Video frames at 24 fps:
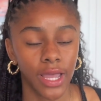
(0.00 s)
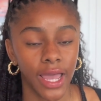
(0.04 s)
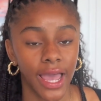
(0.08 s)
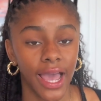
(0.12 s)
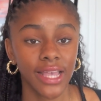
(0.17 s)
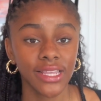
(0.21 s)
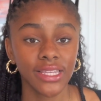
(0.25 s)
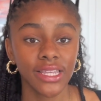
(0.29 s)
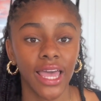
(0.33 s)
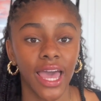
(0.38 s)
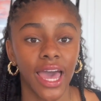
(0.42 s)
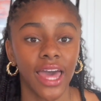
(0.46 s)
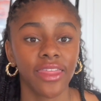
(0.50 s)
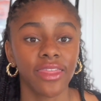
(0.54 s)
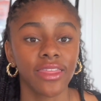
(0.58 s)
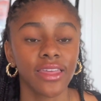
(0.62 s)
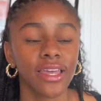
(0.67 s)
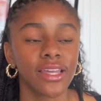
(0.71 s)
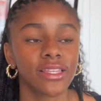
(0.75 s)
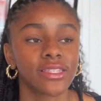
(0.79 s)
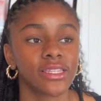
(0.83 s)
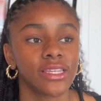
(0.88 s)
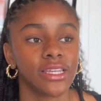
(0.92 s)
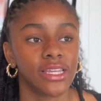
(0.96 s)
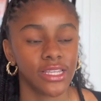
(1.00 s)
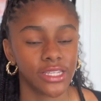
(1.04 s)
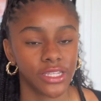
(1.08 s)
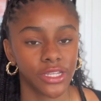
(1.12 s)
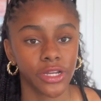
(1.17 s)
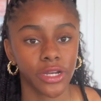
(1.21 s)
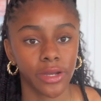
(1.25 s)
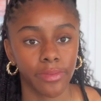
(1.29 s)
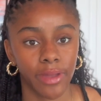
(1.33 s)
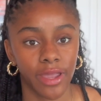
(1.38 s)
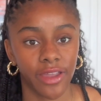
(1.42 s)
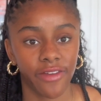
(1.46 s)
As an athlete, it's
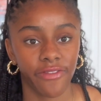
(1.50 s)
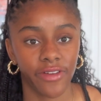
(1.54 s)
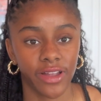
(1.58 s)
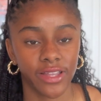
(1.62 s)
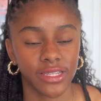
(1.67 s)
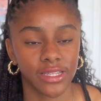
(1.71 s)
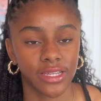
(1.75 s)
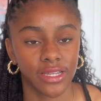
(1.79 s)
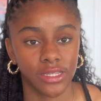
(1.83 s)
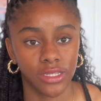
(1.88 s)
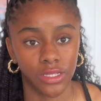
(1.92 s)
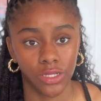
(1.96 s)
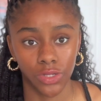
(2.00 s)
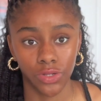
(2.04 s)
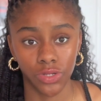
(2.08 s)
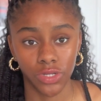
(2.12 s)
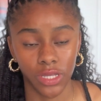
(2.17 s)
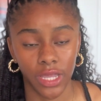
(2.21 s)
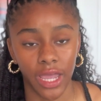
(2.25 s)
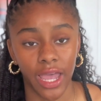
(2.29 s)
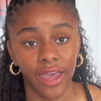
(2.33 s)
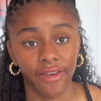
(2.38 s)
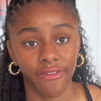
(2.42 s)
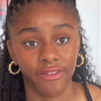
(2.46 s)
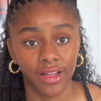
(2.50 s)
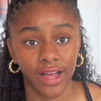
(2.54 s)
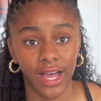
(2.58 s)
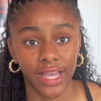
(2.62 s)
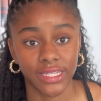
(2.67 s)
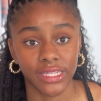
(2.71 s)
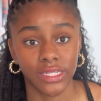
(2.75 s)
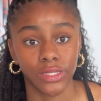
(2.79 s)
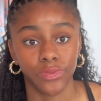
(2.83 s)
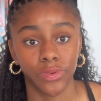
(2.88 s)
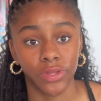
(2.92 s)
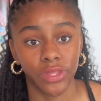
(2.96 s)
easier to make friends because usually I have
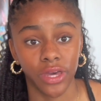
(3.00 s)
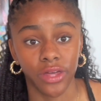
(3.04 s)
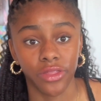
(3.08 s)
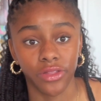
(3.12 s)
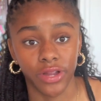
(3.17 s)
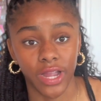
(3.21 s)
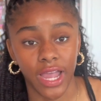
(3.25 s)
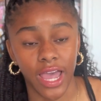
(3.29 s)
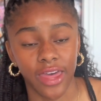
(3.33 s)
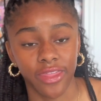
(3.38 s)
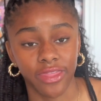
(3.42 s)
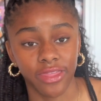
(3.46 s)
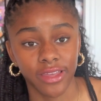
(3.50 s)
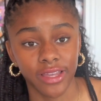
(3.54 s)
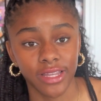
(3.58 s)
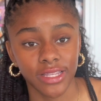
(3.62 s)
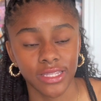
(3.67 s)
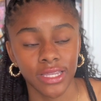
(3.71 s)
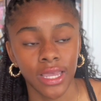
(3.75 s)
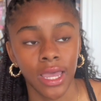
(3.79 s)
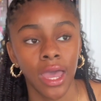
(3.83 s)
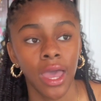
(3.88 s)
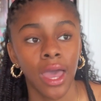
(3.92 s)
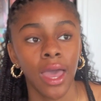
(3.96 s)
classes with other athletes.